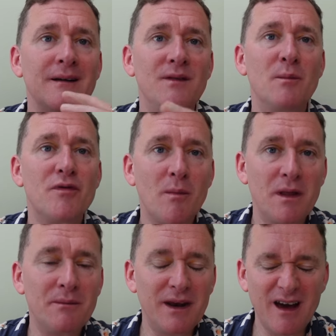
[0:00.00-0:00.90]
The
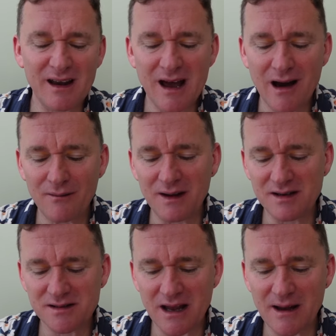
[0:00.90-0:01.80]
problem that I have
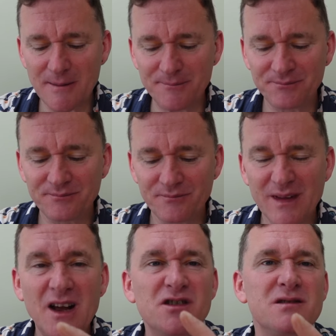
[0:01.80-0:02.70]
is
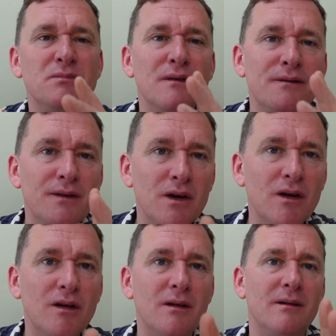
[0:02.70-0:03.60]
I just
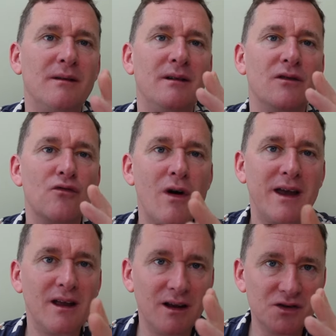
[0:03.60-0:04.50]
prefer
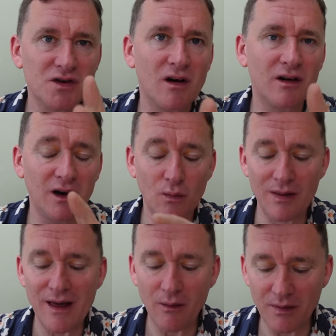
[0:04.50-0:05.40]
regular chocolate
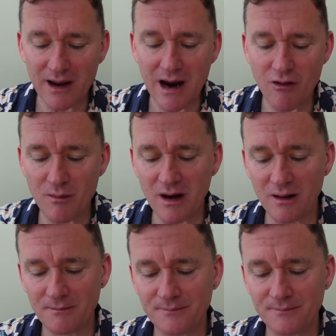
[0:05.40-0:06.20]
without the caramel.